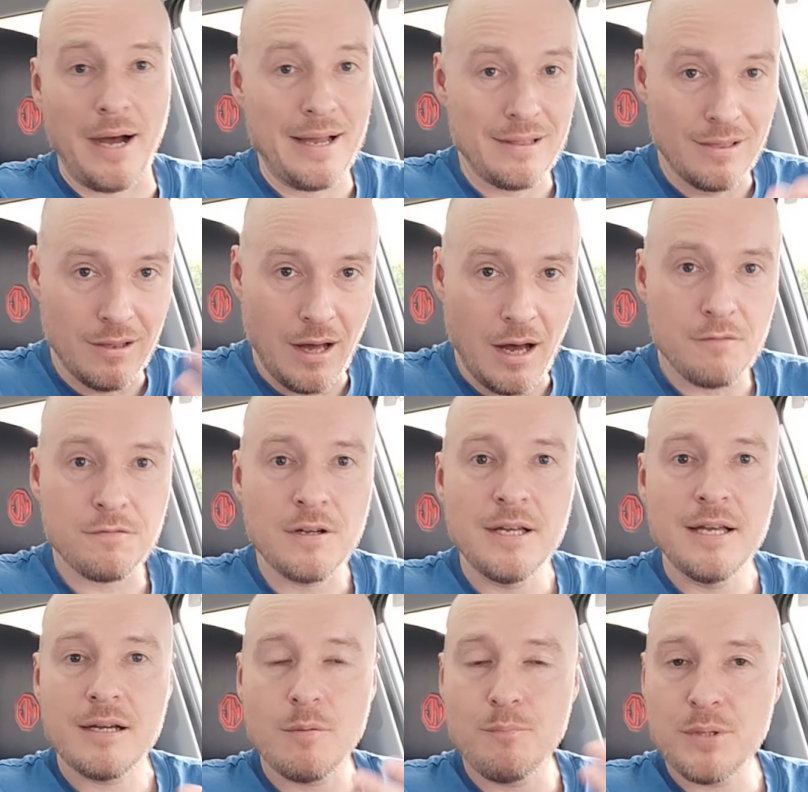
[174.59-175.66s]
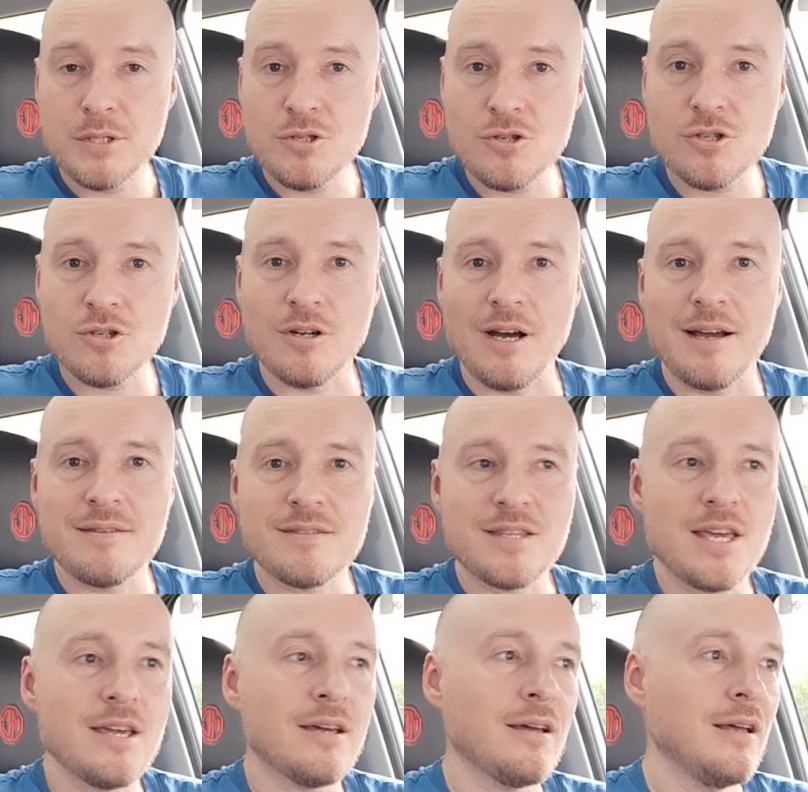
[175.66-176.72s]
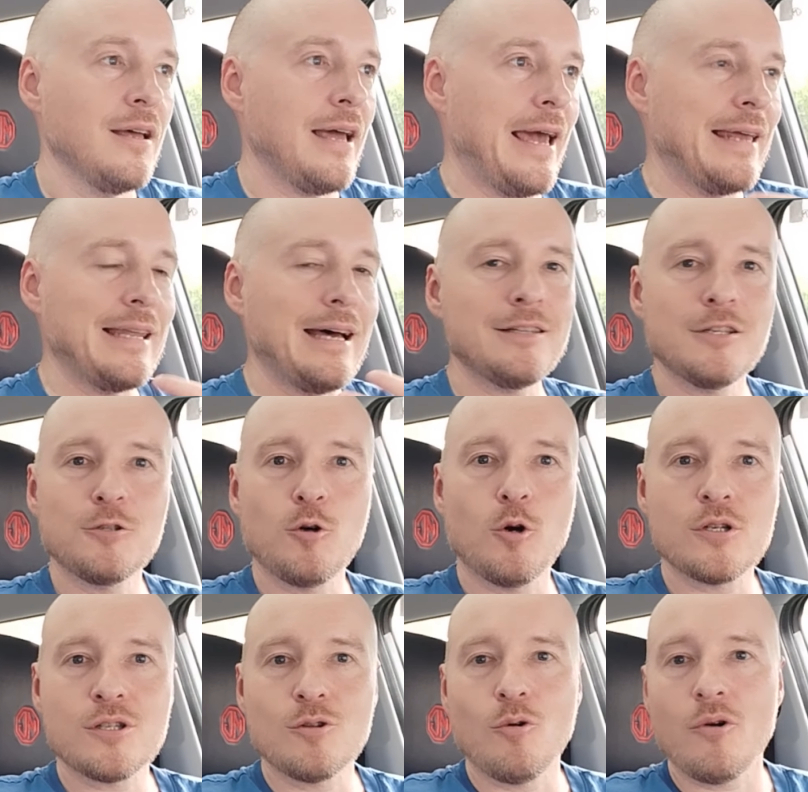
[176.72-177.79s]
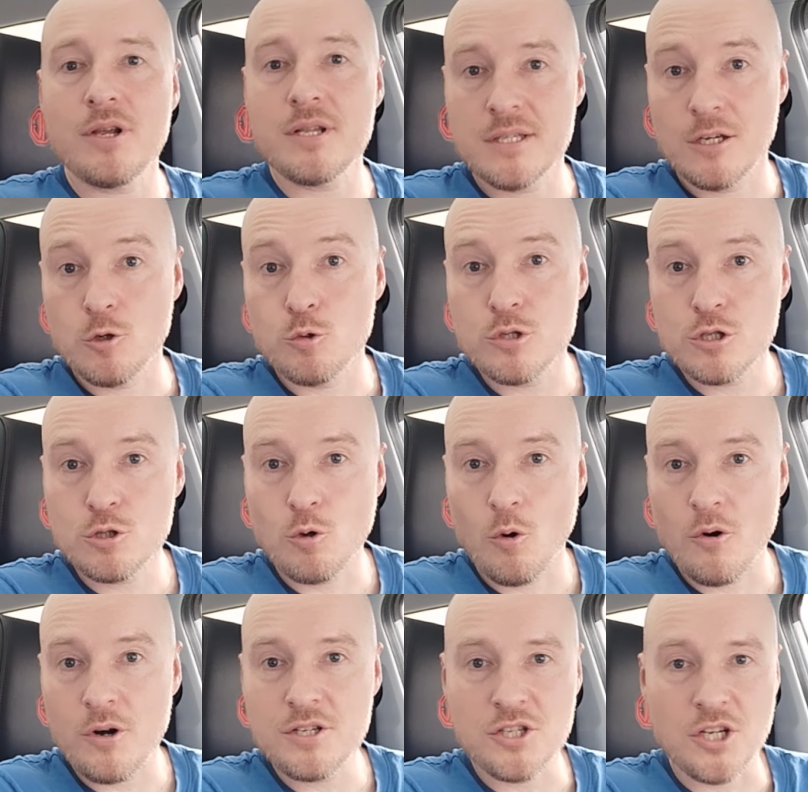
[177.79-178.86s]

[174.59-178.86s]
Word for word: I love competition. I think an underdog story is a good story.